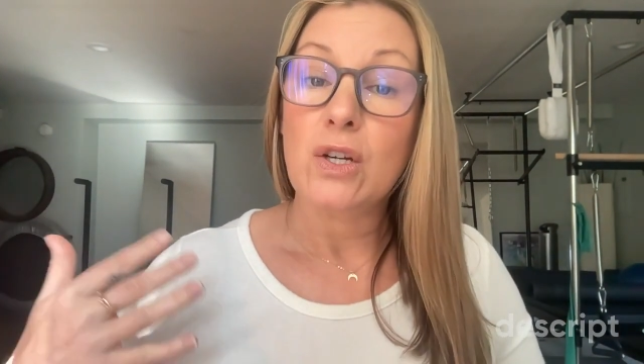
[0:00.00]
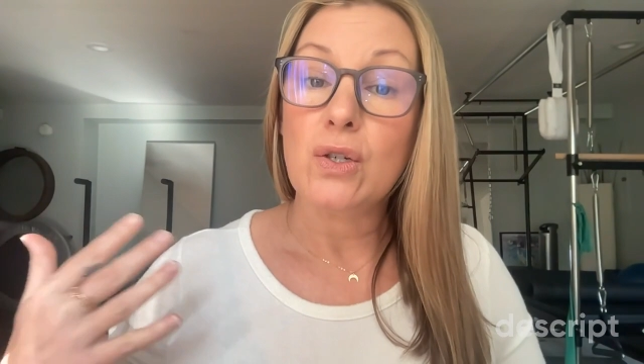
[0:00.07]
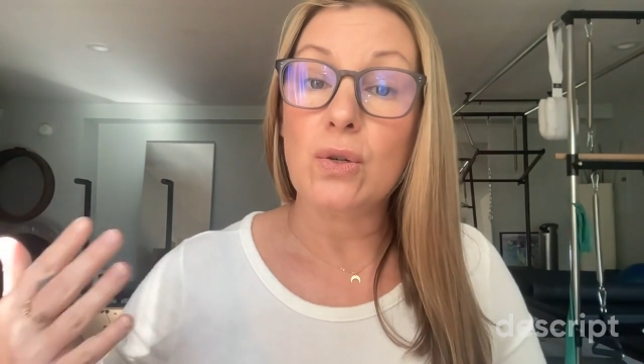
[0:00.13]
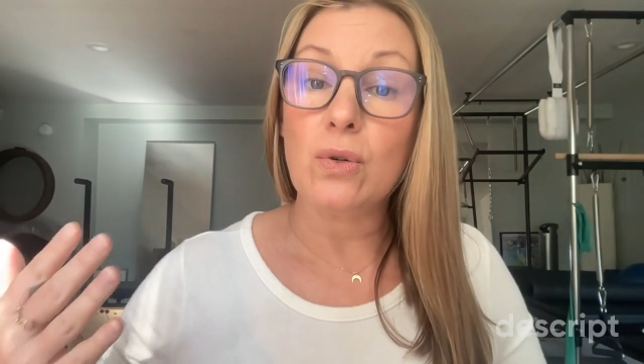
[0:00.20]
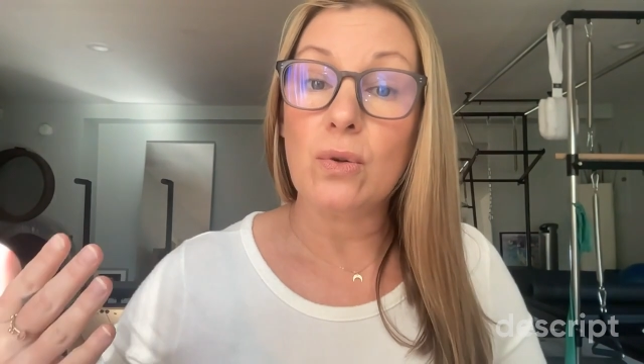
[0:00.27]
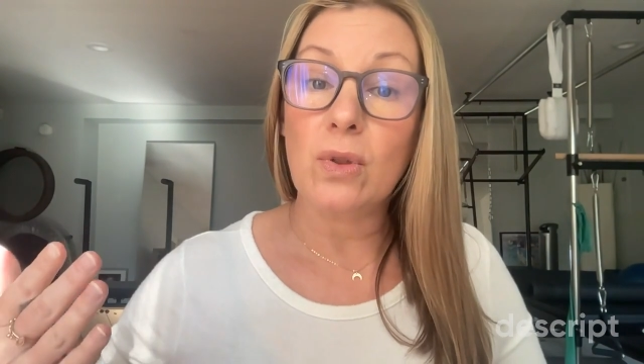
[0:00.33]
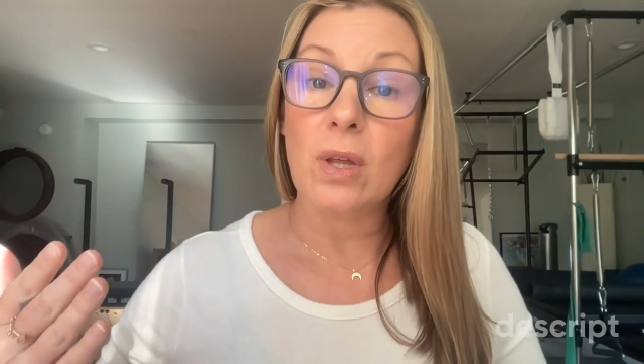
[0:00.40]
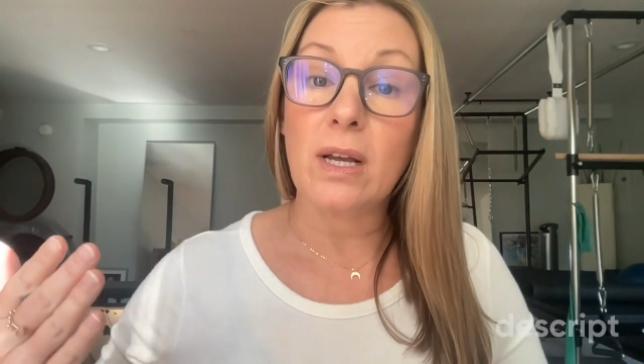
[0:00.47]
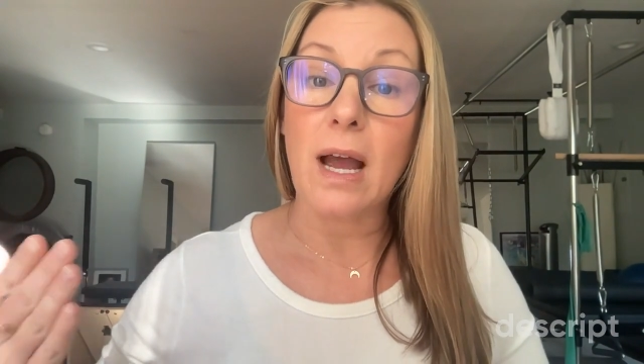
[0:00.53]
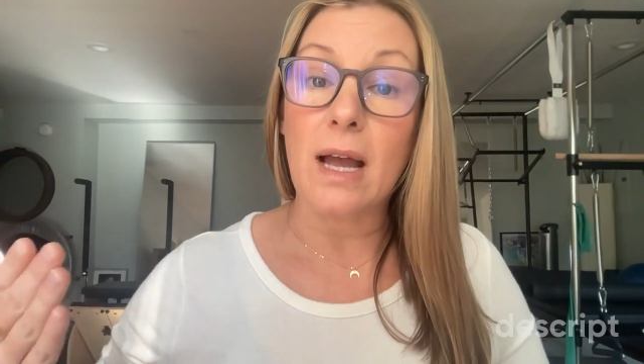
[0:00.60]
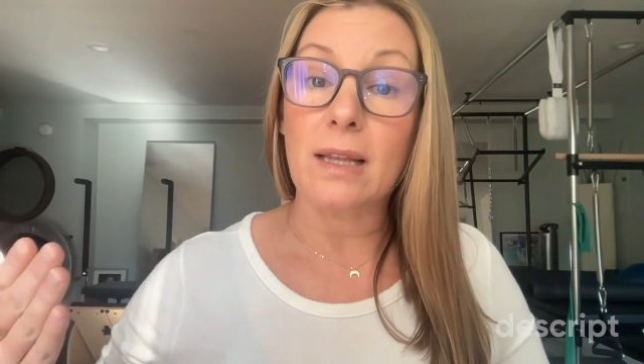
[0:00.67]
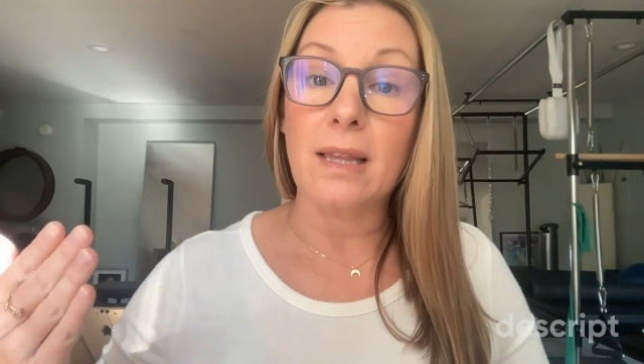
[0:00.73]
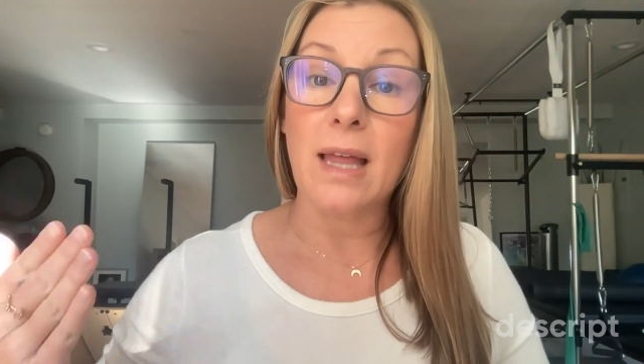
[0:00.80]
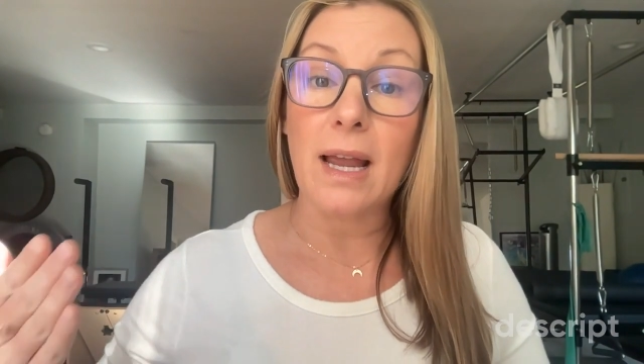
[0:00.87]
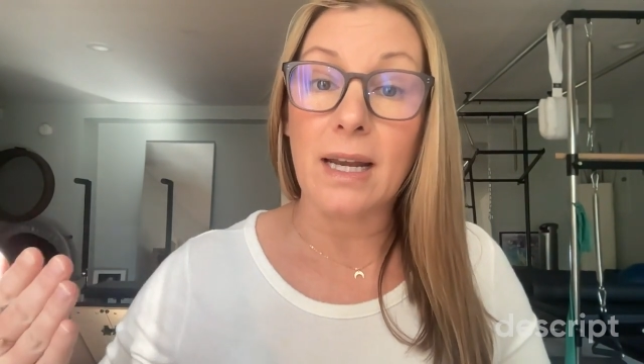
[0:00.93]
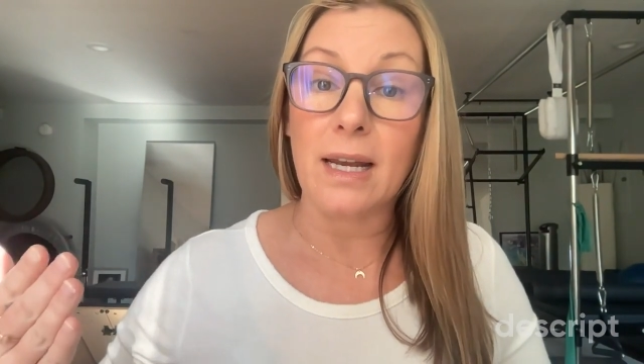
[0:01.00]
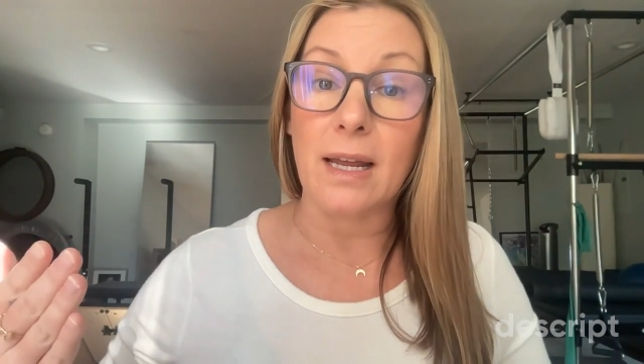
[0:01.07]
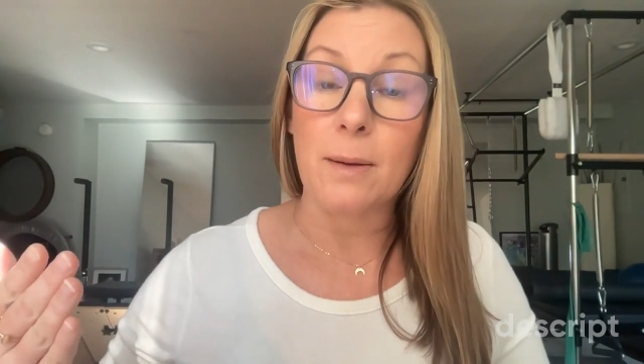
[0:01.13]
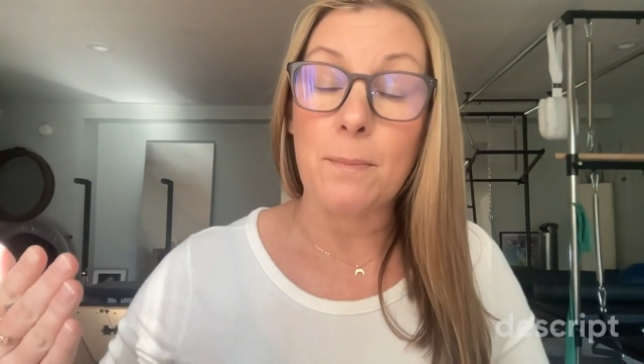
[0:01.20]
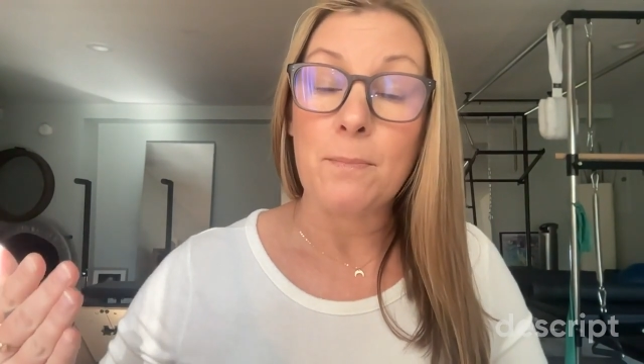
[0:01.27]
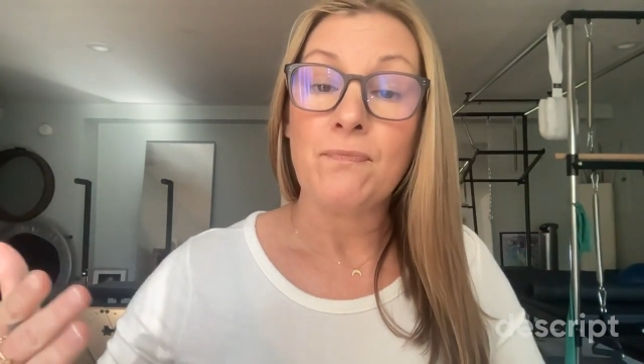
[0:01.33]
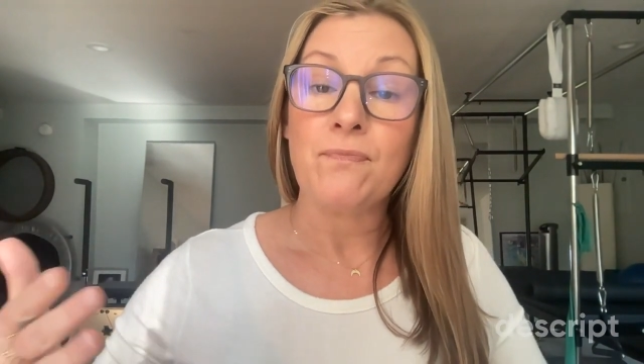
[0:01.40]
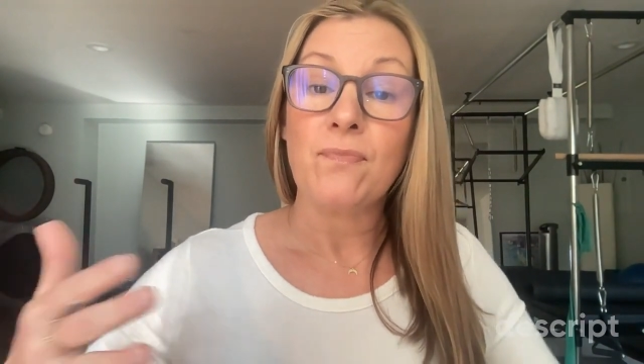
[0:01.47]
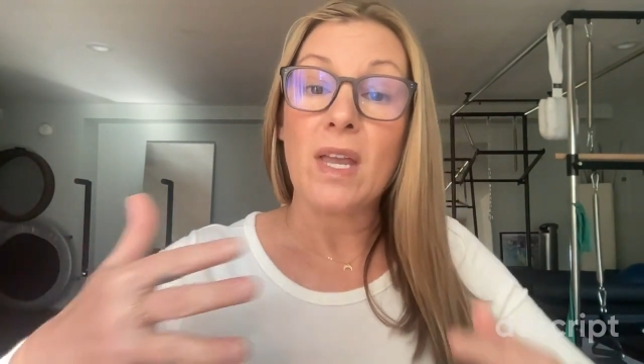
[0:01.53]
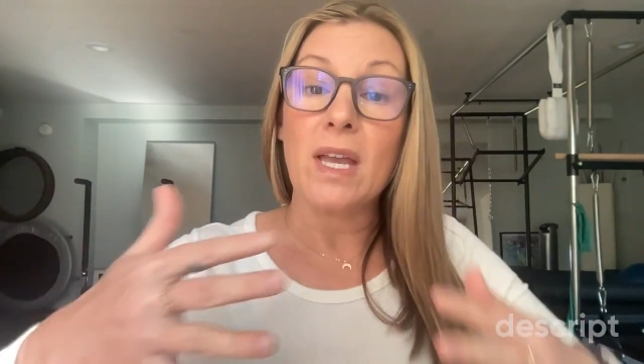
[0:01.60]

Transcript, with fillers: to the gut lining